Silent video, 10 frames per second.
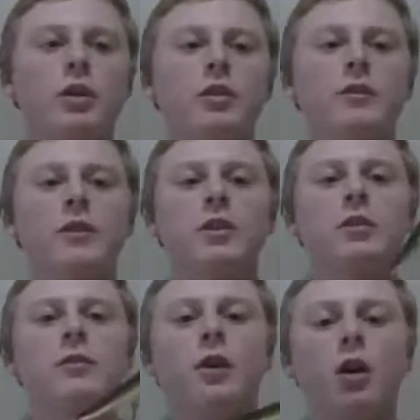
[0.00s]
to fish in
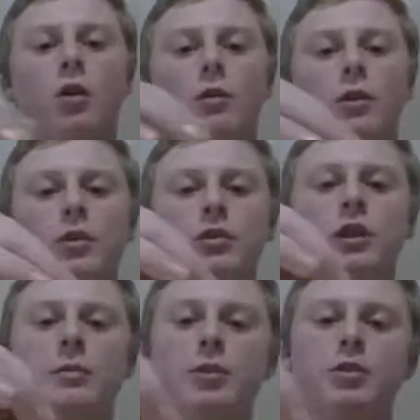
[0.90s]
the fall when those
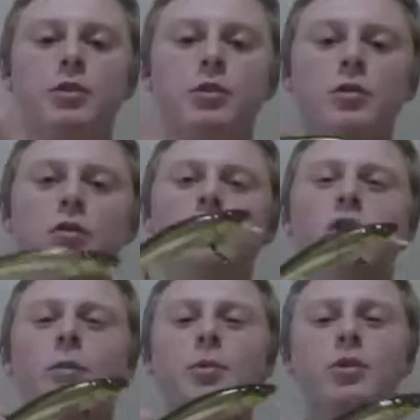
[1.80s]

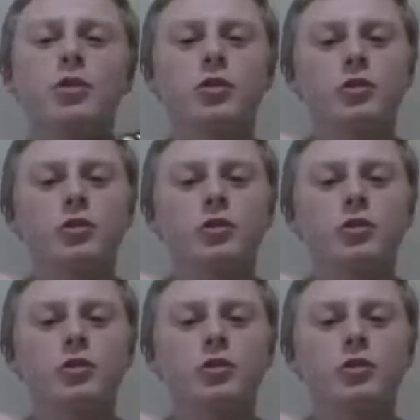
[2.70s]
temperatures